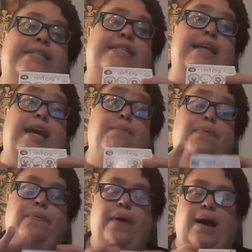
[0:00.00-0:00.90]
Snape,
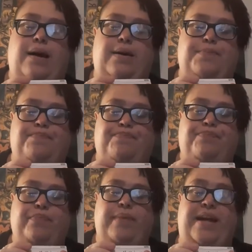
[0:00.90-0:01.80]
um,
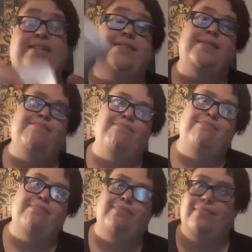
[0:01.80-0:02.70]
because,
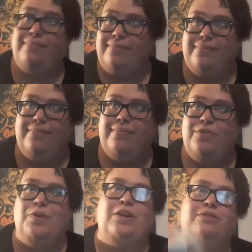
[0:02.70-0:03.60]

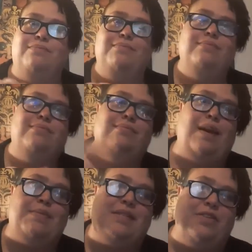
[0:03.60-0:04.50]
well,
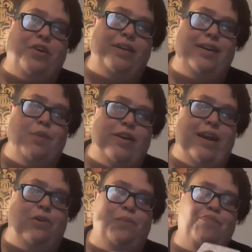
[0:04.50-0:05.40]
I'm Slytherin, come on
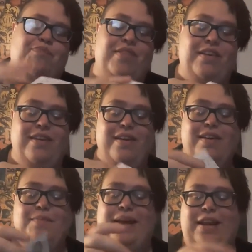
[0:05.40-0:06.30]
now.
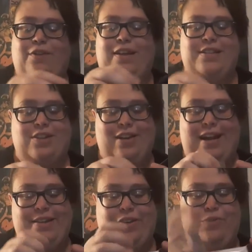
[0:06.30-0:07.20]
But anyway, let's go
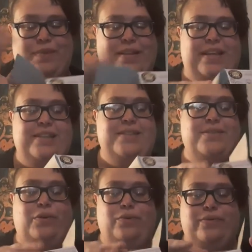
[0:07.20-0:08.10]
ahead and open these.
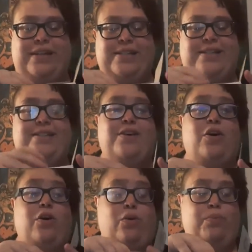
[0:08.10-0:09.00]
Oh, easy to
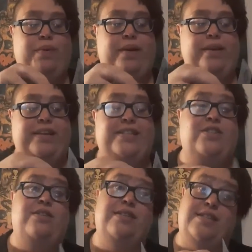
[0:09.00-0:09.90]
open, at least
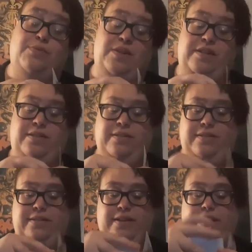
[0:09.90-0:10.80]
on this one.
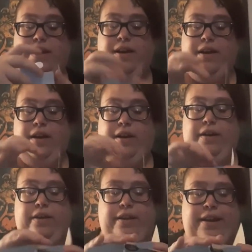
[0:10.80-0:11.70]

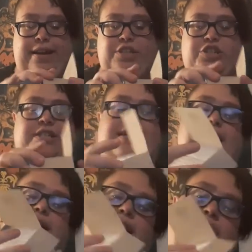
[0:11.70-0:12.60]
And as you could
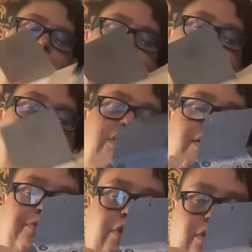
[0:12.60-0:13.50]
tell, I already took off